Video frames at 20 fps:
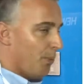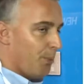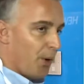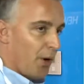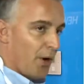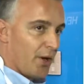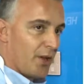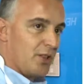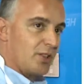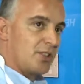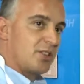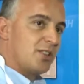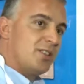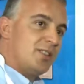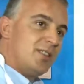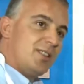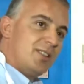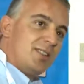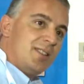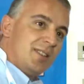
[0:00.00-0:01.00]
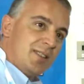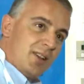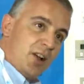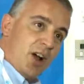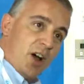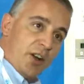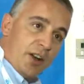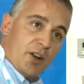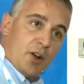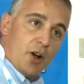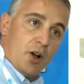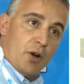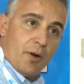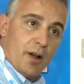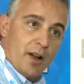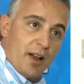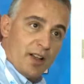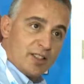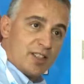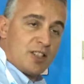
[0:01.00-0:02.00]
point on
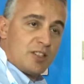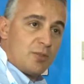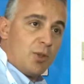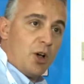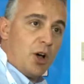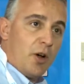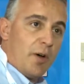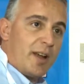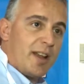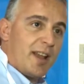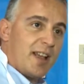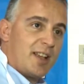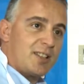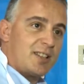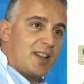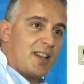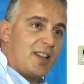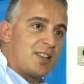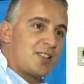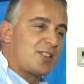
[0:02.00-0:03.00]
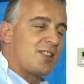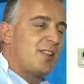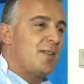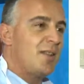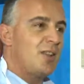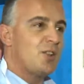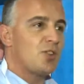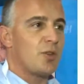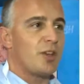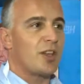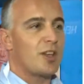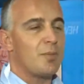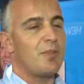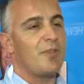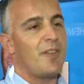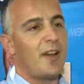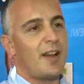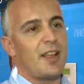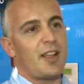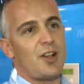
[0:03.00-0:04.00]
a system that already exists. So it can be
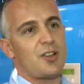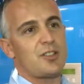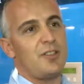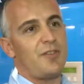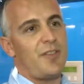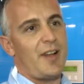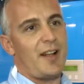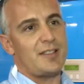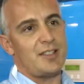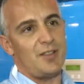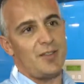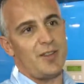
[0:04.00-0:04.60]
very cost effective